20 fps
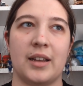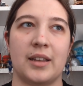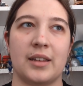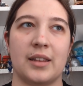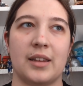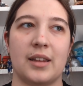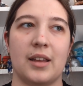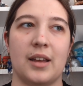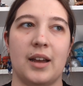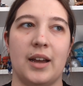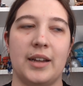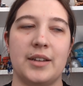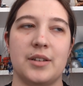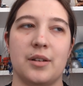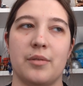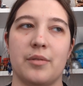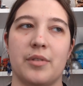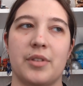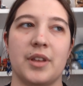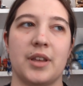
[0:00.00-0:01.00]
I I
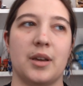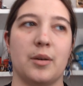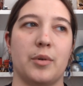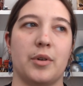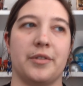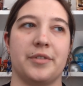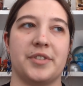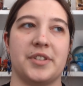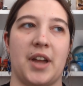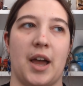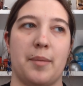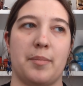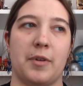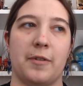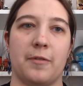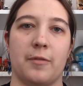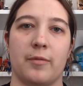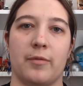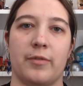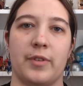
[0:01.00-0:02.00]
don't think it would have stopped
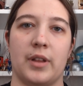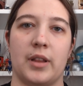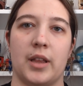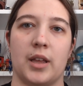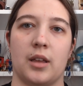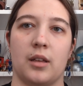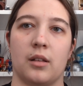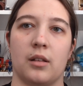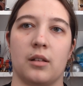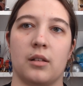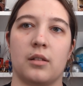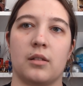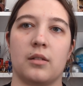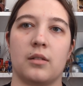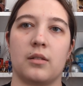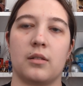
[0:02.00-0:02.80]
me from feeling